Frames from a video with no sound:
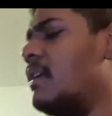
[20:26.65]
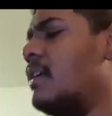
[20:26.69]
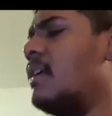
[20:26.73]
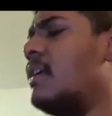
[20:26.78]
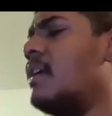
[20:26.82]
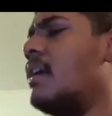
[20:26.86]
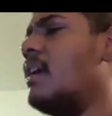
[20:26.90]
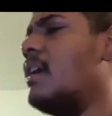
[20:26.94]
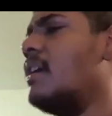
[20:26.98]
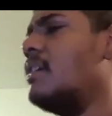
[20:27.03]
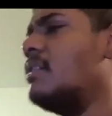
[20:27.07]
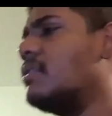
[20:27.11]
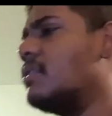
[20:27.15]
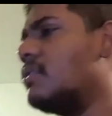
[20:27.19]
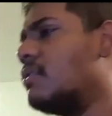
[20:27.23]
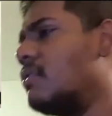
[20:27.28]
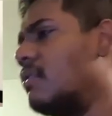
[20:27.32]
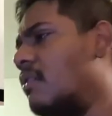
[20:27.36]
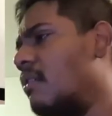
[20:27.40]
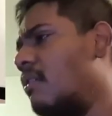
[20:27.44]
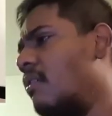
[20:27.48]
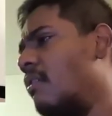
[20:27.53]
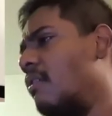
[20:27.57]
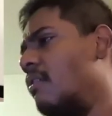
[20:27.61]
has
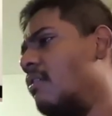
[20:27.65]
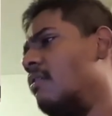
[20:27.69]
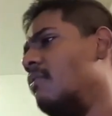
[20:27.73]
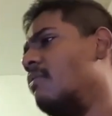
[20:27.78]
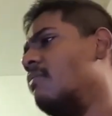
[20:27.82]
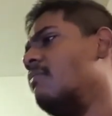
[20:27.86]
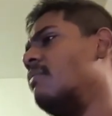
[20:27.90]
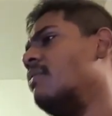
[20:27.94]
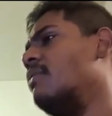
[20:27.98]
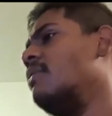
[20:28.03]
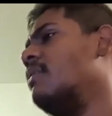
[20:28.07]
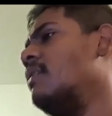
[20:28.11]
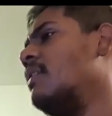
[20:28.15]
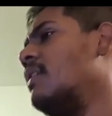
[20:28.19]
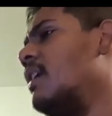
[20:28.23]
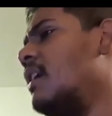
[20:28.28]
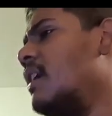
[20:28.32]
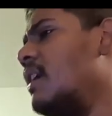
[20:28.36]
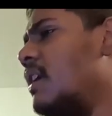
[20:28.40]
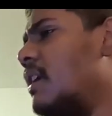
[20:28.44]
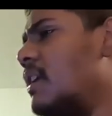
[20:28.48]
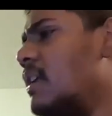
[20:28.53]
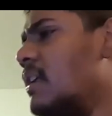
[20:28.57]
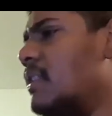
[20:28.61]
crumbled
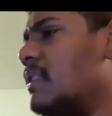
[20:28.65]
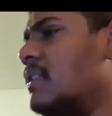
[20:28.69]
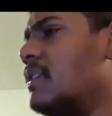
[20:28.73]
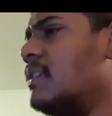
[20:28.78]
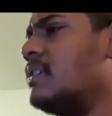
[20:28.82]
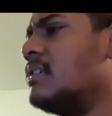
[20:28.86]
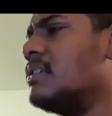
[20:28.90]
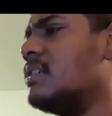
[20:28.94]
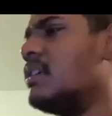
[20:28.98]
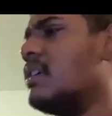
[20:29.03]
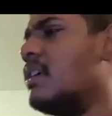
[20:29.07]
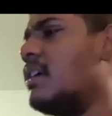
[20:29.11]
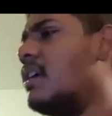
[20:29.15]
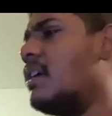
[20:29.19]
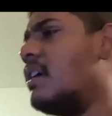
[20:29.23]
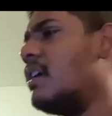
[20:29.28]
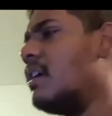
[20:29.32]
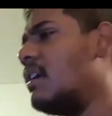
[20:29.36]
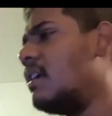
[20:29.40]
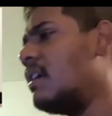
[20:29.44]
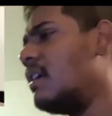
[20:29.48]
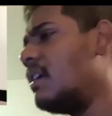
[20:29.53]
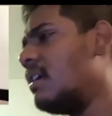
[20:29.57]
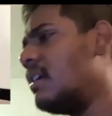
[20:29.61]
at the
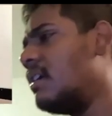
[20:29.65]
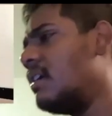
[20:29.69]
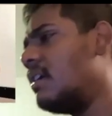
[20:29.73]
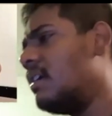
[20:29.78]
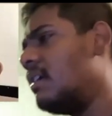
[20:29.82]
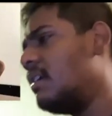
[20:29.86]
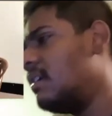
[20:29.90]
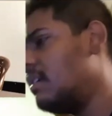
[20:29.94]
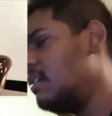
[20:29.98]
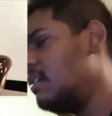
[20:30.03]
side.